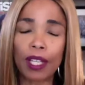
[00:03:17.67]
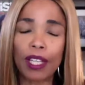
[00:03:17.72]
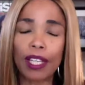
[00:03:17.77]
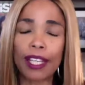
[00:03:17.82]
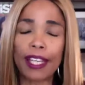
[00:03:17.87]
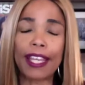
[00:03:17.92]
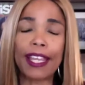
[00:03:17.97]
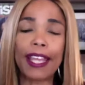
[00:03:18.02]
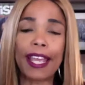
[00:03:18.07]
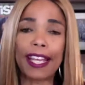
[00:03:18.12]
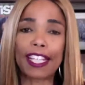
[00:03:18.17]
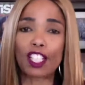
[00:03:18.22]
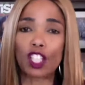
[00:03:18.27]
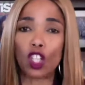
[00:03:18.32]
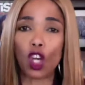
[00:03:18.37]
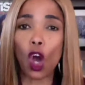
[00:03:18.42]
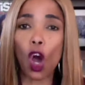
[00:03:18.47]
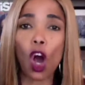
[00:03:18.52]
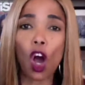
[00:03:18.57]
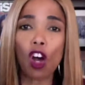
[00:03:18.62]
He had to
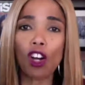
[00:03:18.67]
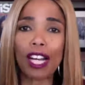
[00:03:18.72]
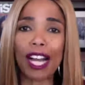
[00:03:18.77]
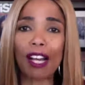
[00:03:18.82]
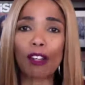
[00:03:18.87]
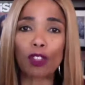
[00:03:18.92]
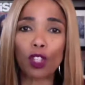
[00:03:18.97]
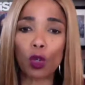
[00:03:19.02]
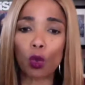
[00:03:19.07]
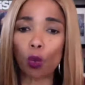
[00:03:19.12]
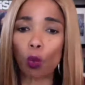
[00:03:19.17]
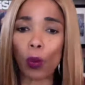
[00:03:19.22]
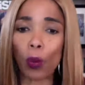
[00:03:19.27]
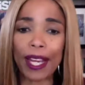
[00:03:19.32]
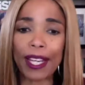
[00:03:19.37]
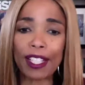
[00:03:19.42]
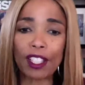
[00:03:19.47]
call out the rank